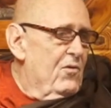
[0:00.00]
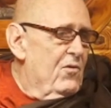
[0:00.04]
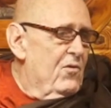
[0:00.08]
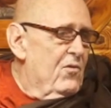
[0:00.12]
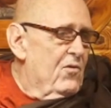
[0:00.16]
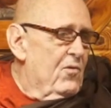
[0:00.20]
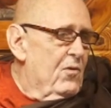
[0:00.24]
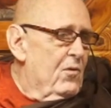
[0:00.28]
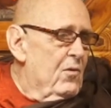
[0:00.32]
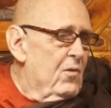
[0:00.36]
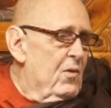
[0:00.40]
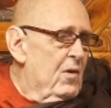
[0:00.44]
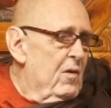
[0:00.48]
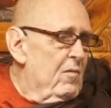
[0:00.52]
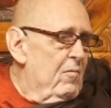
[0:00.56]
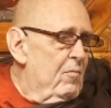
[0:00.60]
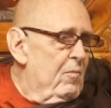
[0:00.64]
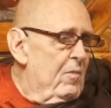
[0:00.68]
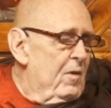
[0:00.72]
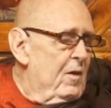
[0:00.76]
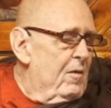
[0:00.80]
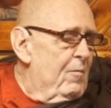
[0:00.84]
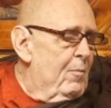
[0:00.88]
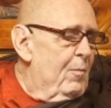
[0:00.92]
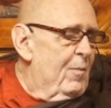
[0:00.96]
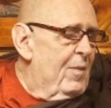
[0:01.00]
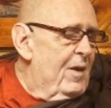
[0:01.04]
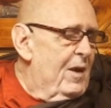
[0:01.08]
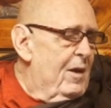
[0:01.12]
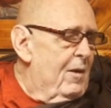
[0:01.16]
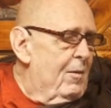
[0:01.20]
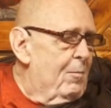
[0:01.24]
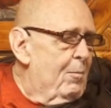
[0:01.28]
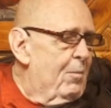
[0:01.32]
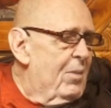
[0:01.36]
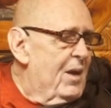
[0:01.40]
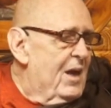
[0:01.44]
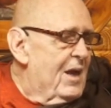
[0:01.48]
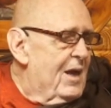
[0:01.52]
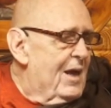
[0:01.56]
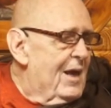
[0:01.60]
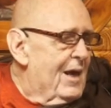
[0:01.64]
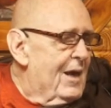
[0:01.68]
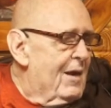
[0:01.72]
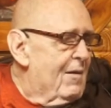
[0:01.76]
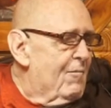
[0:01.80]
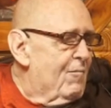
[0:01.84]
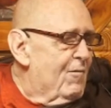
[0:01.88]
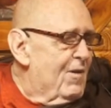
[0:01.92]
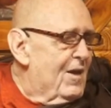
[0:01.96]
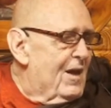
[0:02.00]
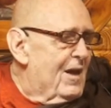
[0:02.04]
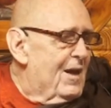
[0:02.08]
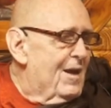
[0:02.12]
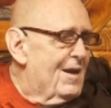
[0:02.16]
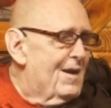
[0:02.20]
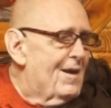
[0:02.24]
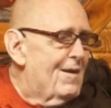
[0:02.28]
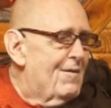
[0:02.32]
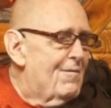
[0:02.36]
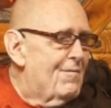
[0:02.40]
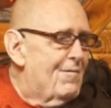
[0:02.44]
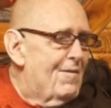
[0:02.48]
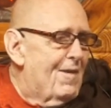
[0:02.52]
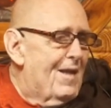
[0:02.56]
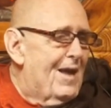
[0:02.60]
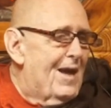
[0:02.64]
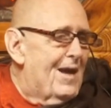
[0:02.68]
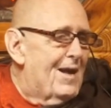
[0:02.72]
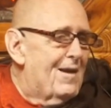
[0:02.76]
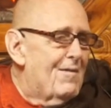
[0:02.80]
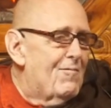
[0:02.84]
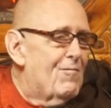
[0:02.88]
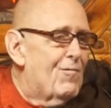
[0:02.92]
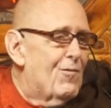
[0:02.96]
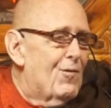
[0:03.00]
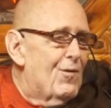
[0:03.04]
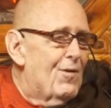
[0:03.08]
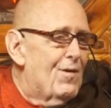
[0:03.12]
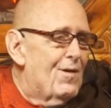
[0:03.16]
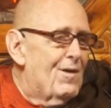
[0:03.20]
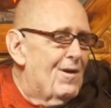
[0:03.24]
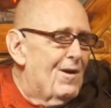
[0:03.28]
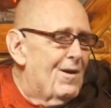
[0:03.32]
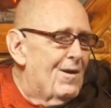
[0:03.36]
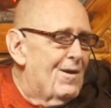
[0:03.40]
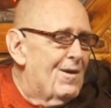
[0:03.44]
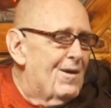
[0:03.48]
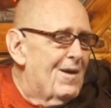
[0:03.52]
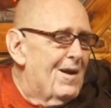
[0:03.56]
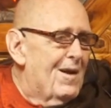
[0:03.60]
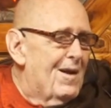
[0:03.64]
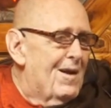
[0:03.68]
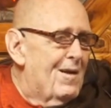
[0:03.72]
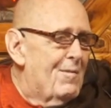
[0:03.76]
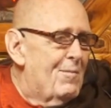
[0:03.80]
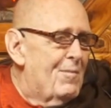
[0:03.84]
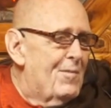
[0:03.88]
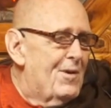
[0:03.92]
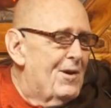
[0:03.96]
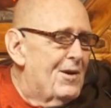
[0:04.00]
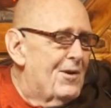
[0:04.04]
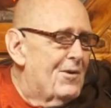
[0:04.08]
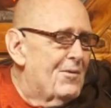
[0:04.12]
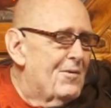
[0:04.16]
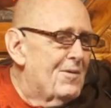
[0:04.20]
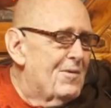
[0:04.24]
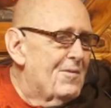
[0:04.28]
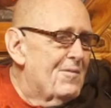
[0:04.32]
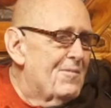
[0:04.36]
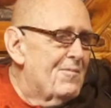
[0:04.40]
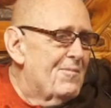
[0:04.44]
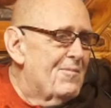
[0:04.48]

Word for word: So I've been, been a big advocate of that for a long time now.